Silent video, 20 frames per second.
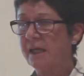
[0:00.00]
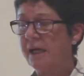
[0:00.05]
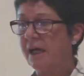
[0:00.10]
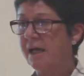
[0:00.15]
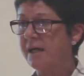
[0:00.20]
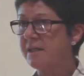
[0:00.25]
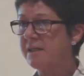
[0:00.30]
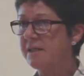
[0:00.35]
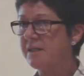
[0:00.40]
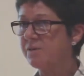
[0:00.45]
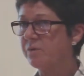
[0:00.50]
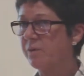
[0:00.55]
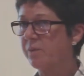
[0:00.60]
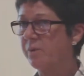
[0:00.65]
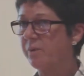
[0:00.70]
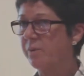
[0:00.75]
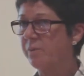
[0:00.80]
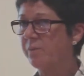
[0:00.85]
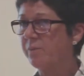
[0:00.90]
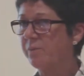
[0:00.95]
And
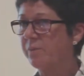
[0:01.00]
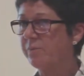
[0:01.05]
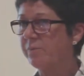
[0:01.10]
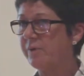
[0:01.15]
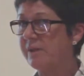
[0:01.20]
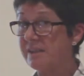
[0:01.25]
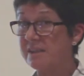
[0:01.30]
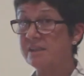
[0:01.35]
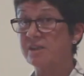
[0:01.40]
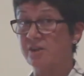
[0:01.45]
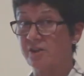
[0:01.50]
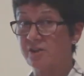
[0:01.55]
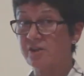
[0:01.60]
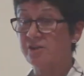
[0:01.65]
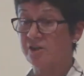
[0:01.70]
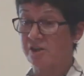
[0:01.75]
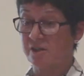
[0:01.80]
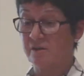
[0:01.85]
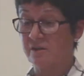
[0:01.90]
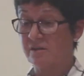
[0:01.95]

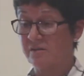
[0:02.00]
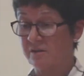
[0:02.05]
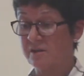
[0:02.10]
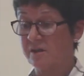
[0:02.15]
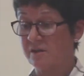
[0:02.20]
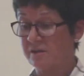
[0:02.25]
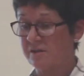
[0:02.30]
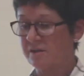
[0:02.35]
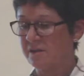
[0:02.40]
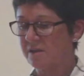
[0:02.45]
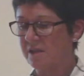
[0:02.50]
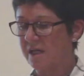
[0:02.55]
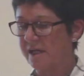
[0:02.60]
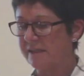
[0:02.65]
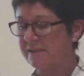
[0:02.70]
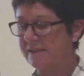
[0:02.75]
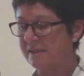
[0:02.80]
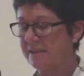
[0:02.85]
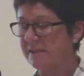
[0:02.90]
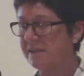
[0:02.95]
research that
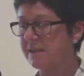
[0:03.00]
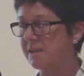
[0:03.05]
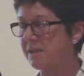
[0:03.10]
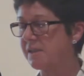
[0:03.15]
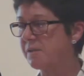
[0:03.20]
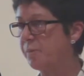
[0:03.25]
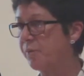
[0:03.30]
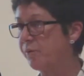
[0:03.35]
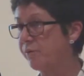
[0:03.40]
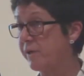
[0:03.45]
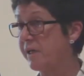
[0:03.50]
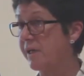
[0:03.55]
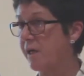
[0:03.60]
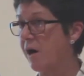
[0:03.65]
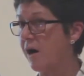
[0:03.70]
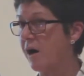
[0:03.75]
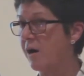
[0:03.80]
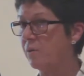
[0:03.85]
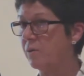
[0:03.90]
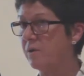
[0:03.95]
existed
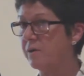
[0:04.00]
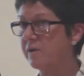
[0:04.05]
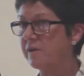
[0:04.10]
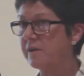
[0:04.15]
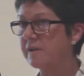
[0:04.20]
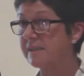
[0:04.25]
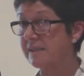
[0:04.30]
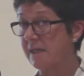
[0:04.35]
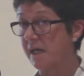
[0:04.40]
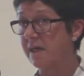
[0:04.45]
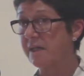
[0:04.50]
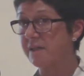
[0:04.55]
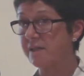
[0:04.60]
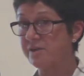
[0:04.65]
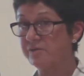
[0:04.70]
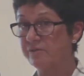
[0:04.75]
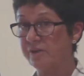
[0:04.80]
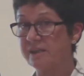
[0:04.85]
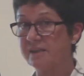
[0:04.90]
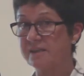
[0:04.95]
pre-ArtWorks
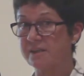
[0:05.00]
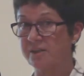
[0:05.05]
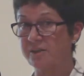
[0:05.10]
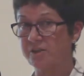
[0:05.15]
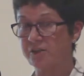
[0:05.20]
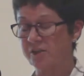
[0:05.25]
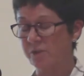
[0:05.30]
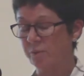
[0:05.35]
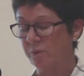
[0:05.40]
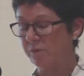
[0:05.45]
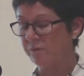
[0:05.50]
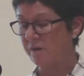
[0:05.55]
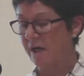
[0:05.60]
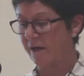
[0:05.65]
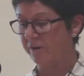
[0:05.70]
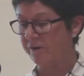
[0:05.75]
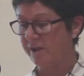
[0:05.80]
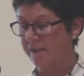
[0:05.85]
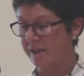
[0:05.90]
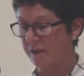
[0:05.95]
and research that we've
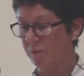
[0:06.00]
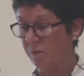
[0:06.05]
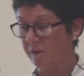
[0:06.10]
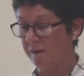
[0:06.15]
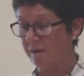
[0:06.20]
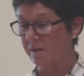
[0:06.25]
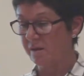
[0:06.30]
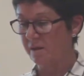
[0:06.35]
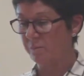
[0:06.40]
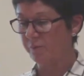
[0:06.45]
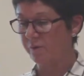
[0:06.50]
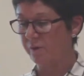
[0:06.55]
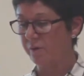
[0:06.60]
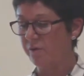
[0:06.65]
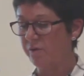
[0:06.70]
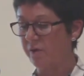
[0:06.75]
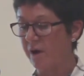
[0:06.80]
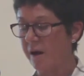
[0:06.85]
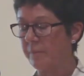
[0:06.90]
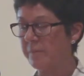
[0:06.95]
carried out within the
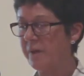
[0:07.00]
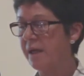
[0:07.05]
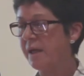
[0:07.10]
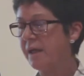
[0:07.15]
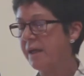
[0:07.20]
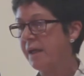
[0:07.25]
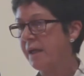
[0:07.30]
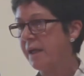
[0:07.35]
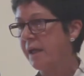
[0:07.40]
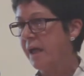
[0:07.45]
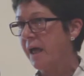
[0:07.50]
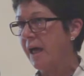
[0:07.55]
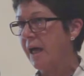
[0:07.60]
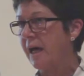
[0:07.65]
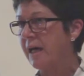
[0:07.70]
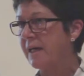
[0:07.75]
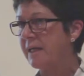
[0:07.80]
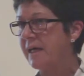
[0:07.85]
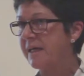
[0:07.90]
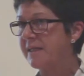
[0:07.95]
programme
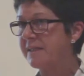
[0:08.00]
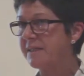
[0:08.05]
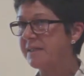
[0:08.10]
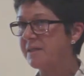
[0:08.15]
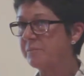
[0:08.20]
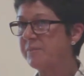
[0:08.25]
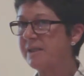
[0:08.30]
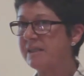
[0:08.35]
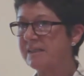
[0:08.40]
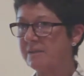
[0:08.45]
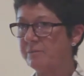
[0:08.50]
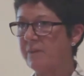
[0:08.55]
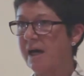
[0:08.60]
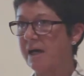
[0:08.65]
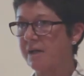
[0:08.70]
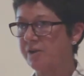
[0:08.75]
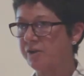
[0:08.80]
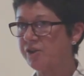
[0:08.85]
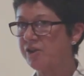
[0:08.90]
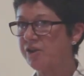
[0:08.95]
highlighted a
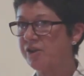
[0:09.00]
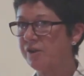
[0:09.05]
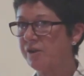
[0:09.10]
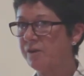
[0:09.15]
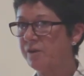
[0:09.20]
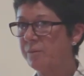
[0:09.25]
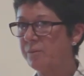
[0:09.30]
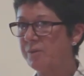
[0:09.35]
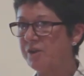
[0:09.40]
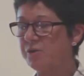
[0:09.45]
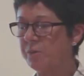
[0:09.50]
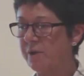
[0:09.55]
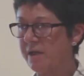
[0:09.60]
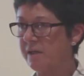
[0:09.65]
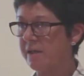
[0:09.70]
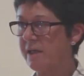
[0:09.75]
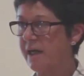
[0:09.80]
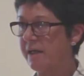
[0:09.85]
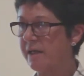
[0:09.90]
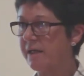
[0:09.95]
mismatch
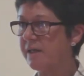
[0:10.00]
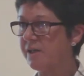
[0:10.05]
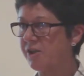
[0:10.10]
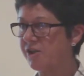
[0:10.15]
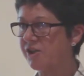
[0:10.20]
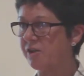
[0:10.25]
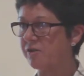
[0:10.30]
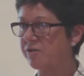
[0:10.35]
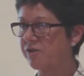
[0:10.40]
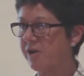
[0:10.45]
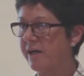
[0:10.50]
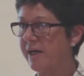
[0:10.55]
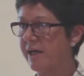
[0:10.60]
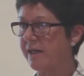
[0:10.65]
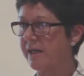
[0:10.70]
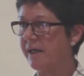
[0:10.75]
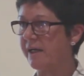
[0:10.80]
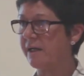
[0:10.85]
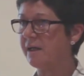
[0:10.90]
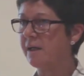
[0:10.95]
between that initial
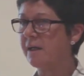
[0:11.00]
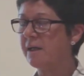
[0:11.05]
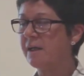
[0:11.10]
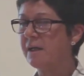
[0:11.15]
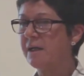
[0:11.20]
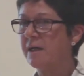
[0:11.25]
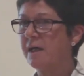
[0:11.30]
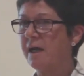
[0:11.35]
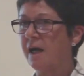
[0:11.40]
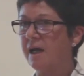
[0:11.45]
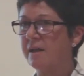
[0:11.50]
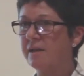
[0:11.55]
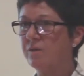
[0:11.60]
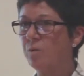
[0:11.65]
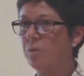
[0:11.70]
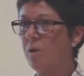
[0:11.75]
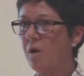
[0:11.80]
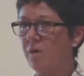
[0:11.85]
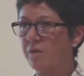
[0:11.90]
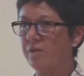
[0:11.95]
training
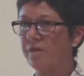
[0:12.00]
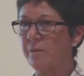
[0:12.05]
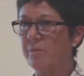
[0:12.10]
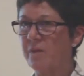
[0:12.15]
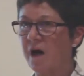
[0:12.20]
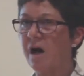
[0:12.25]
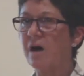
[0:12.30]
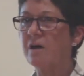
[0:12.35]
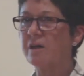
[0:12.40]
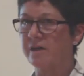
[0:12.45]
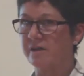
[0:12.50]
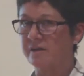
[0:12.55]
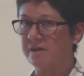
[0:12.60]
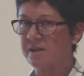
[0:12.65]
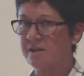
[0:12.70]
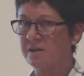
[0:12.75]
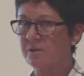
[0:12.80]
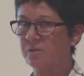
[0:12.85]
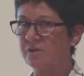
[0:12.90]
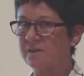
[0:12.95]
and what the
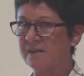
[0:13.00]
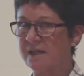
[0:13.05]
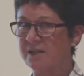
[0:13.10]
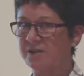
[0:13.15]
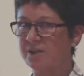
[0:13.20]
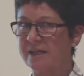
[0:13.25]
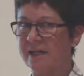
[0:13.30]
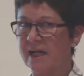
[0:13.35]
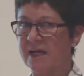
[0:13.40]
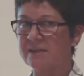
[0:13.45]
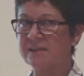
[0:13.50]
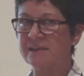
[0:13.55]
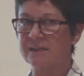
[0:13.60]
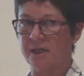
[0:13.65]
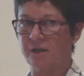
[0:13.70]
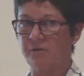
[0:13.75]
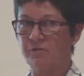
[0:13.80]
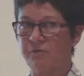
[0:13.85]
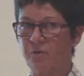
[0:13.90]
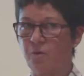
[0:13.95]
market was actually
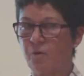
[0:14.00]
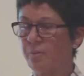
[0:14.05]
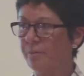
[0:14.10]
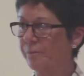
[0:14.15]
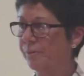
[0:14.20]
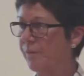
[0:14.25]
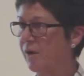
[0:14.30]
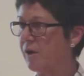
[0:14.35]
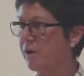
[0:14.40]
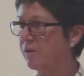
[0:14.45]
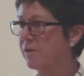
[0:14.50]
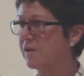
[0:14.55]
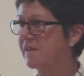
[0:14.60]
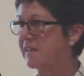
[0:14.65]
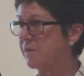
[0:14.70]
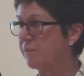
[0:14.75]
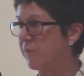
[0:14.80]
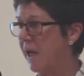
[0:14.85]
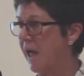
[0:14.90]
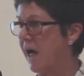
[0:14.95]
asking for, the
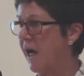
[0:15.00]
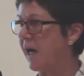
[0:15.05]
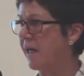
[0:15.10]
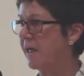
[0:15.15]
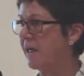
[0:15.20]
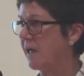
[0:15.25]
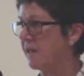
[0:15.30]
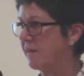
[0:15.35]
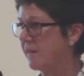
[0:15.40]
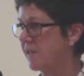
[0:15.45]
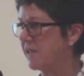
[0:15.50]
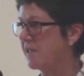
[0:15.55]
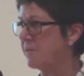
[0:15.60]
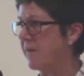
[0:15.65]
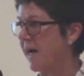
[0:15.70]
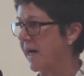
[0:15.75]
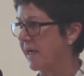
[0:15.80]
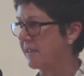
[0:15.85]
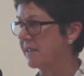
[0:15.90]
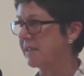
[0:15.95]
supply and the
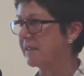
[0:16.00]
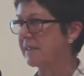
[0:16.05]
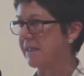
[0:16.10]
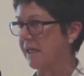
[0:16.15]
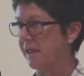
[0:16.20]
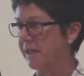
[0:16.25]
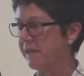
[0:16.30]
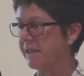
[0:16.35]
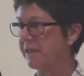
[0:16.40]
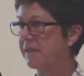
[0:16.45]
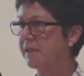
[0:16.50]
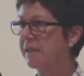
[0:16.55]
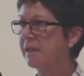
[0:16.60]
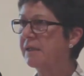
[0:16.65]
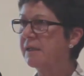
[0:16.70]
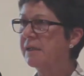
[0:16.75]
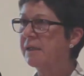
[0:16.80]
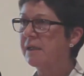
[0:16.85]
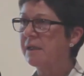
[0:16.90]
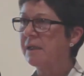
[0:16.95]
demand side.
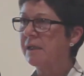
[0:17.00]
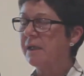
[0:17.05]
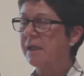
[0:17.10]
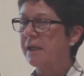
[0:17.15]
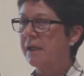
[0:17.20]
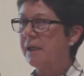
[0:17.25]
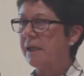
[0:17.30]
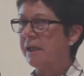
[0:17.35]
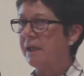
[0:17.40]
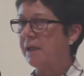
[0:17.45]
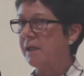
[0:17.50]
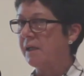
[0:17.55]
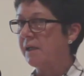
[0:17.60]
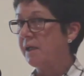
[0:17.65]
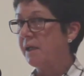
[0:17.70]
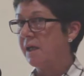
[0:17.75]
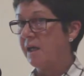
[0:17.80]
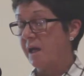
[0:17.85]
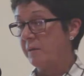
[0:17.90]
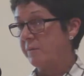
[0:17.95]

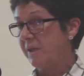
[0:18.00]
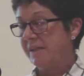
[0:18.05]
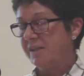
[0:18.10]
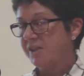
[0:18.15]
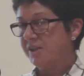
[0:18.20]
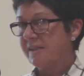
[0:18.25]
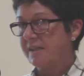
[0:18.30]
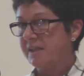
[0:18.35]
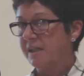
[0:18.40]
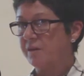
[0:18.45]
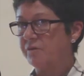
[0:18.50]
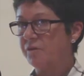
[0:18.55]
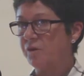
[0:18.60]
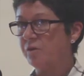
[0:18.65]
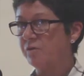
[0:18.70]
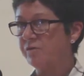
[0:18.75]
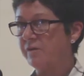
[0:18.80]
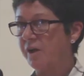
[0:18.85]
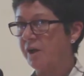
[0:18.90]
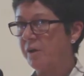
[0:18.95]
Just to give
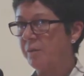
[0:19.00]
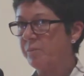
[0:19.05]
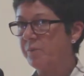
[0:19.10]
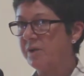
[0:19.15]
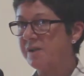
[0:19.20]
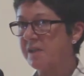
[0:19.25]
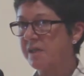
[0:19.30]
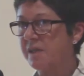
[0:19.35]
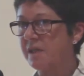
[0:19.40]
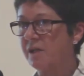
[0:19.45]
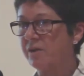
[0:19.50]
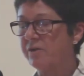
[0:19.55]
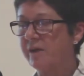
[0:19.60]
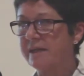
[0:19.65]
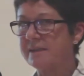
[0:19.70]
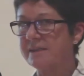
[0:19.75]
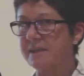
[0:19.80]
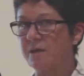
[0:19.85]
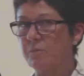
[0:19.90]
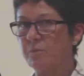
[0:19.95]
you a very particular
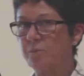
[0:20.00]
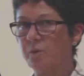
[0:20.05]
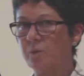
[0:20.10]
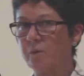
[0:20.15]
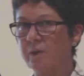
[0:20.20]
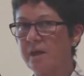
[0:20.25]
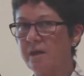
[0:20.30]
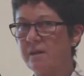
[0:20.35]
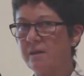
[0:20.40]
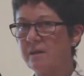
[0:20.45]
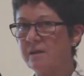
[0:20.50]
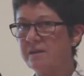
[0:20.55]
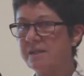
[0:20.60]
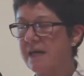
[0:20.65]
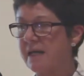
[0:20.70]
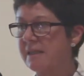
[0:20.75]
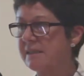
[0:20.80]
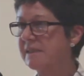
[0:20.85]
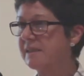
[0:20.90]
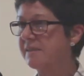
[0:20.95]
example, in the
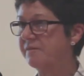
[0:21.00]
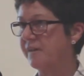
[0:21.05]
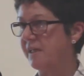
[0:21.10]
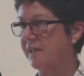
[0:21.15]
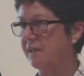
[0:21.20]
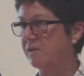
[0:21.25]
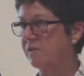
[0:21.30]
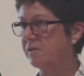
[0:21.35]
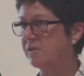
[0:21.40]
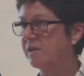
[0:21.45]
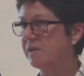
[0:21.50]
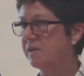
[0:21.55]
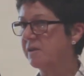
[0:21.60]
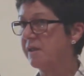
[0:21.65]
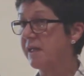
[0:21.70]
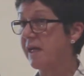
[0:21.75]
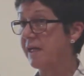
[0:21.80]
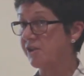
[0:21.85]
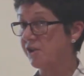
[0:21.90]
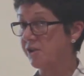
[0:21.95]
dance field,
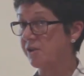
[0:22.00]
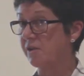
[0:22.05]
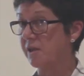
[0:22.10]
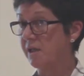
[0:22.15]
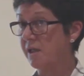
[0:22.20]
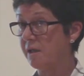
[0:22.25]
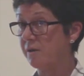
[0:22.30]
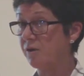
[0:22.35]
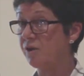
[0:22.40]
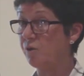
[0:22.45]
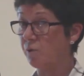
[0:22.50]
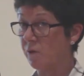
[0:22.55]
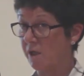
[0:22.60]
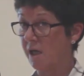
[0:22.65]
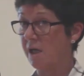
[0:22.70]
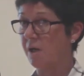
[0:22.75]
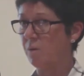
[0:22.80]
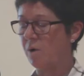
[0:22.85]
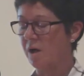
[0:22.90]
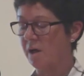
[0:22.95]
nationally,
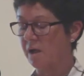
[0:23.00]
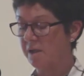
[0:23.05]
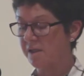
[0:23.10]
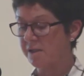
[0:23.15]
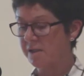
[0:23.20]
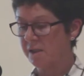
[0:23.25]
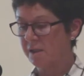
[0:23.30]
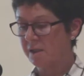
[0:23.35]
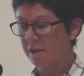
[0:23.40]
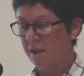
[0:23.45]
UK-wide,